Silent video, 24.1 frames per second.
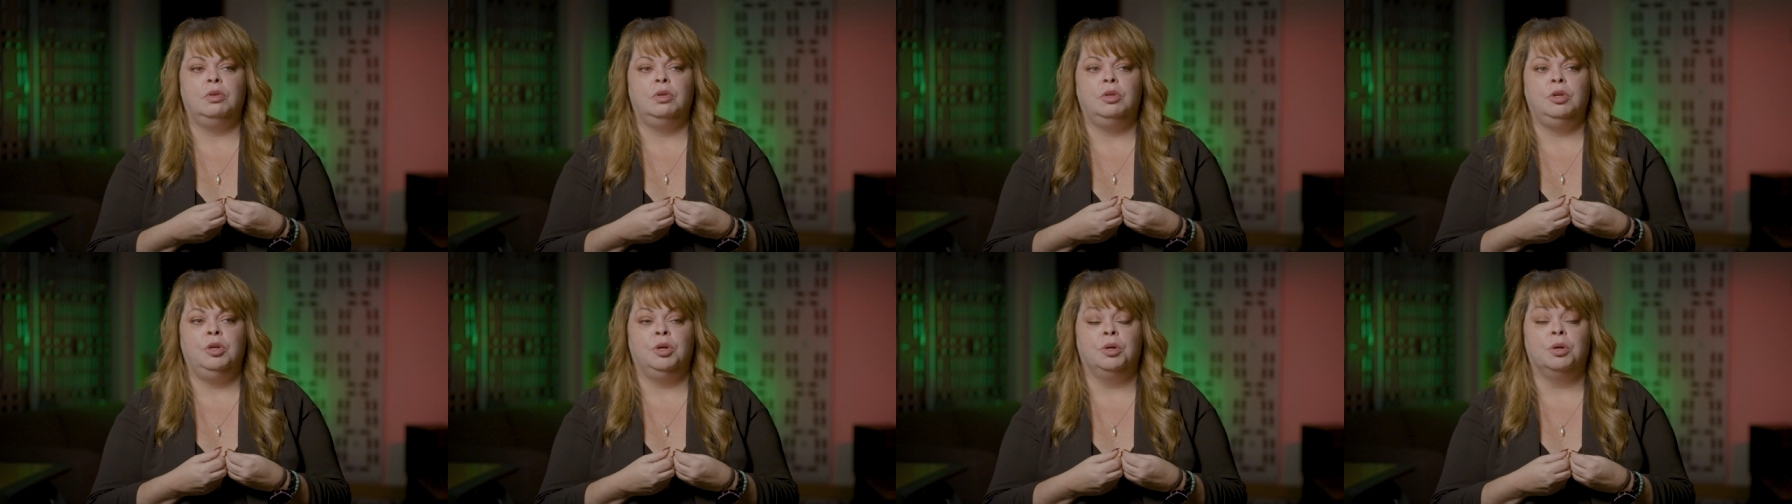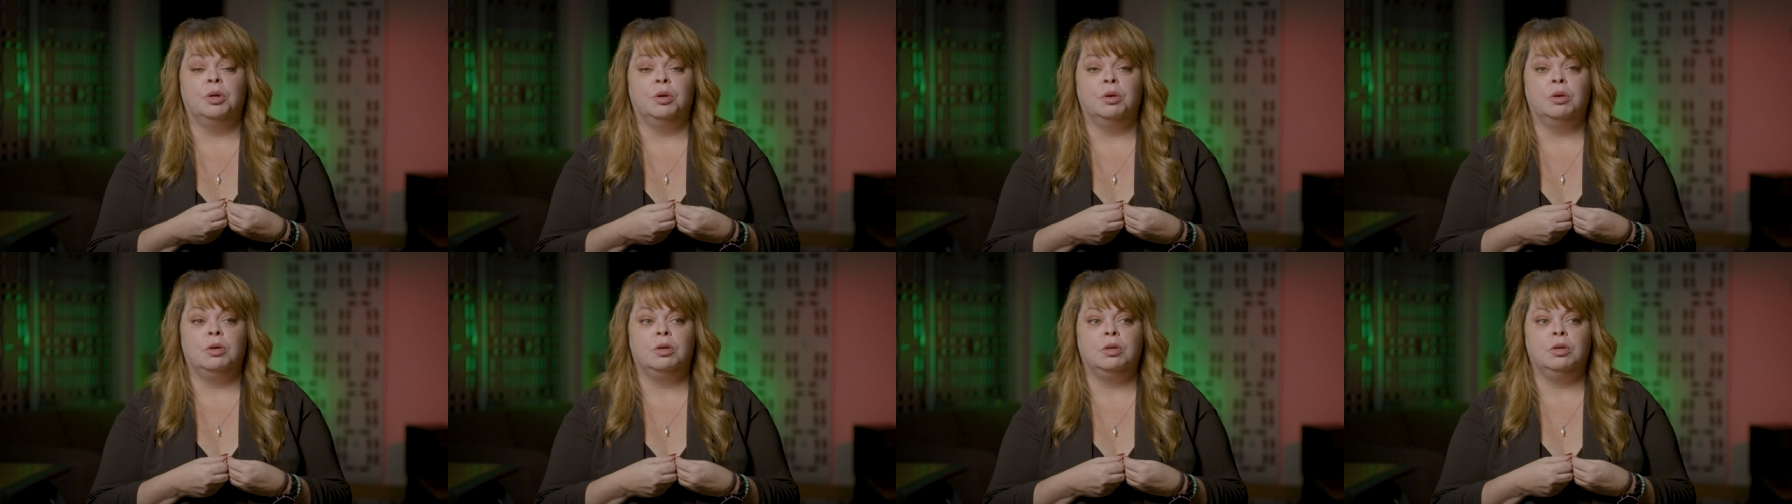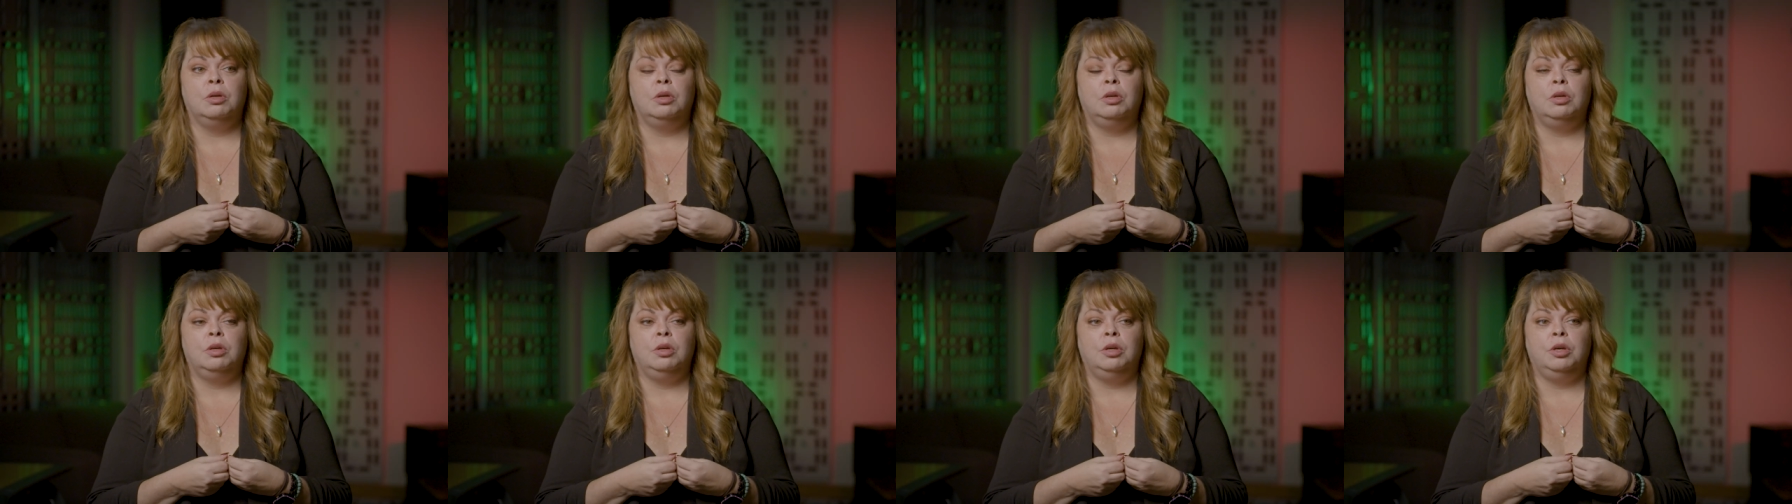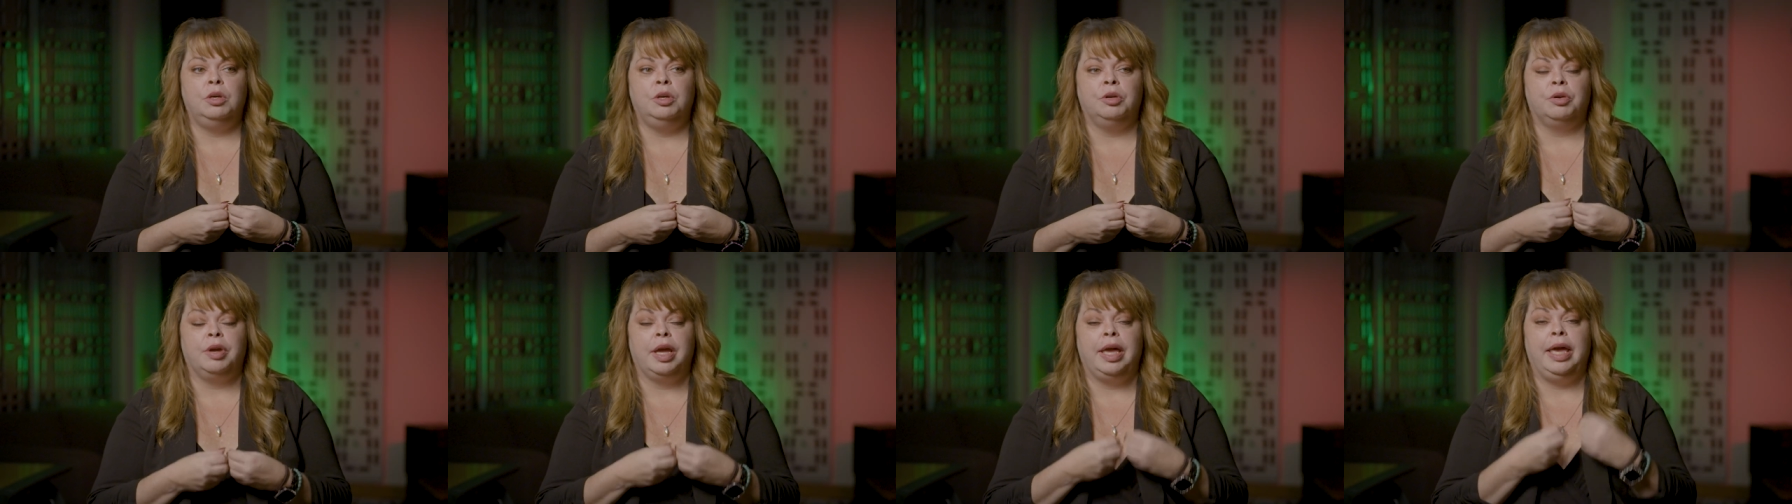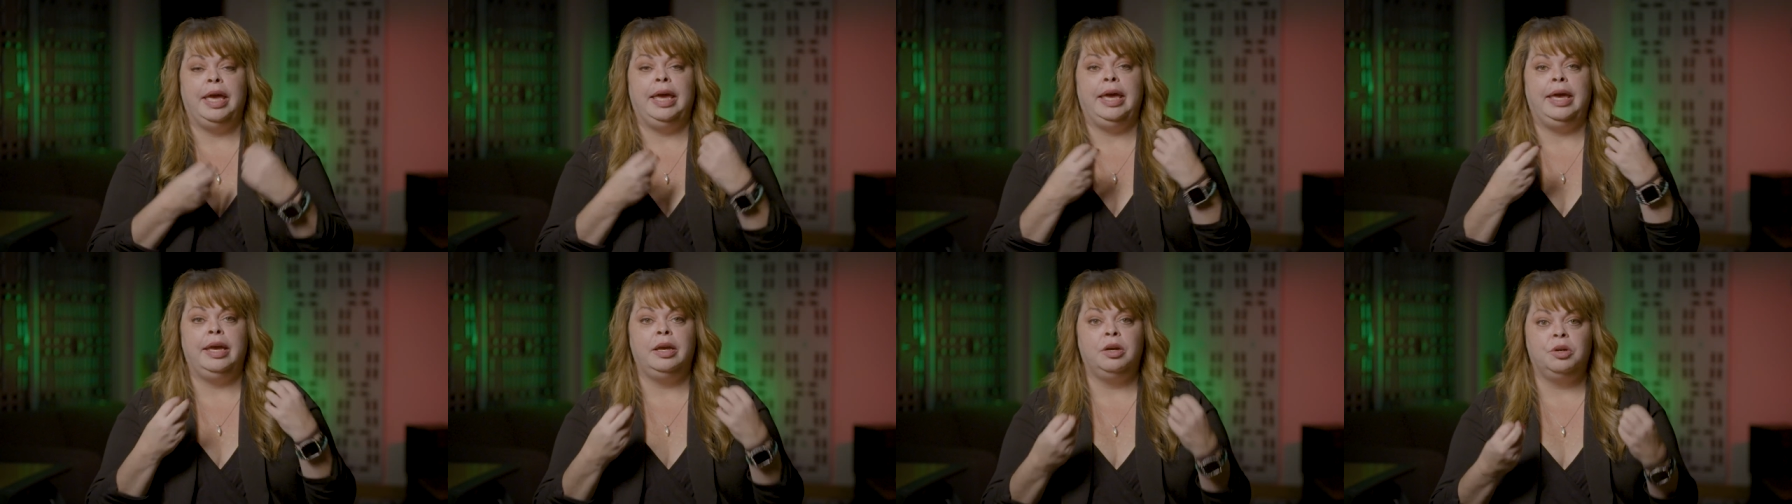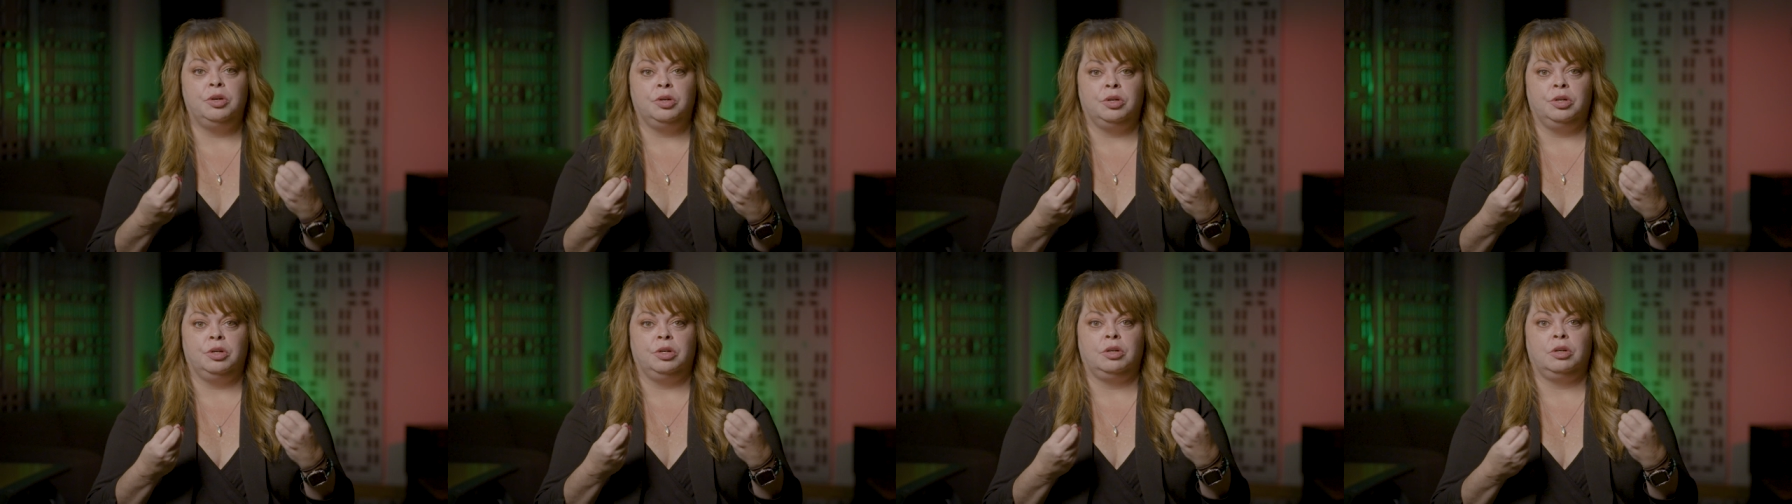your your
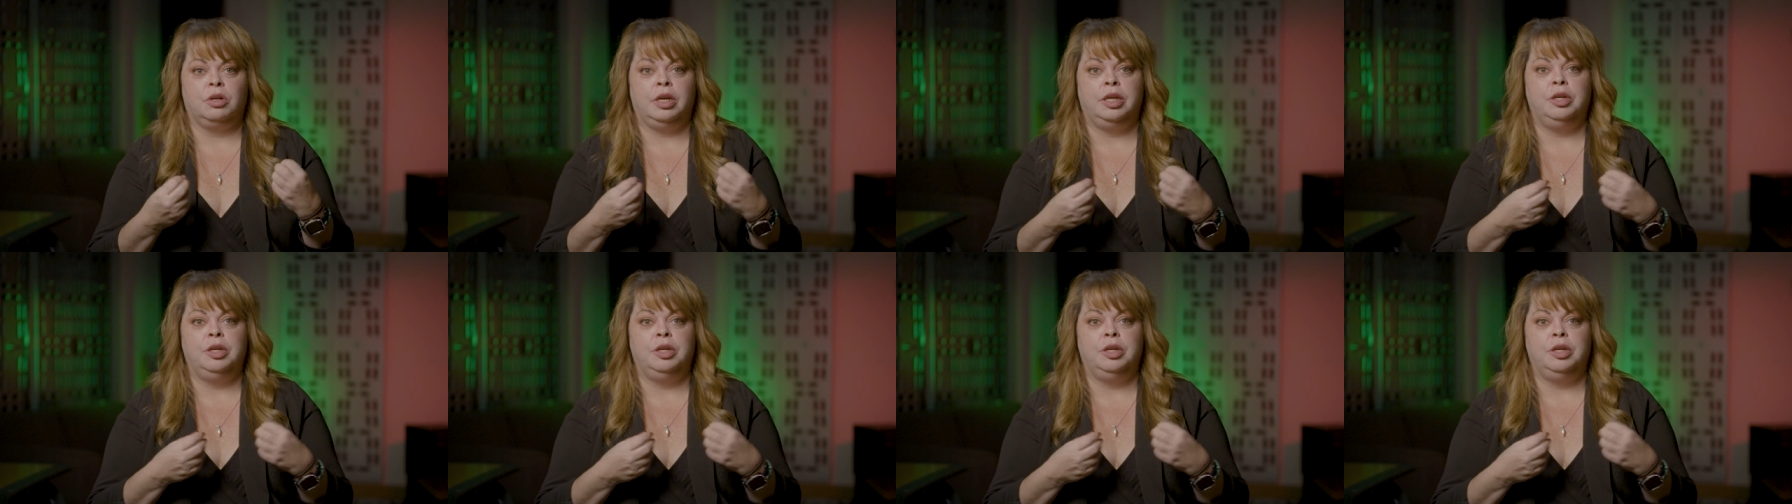anger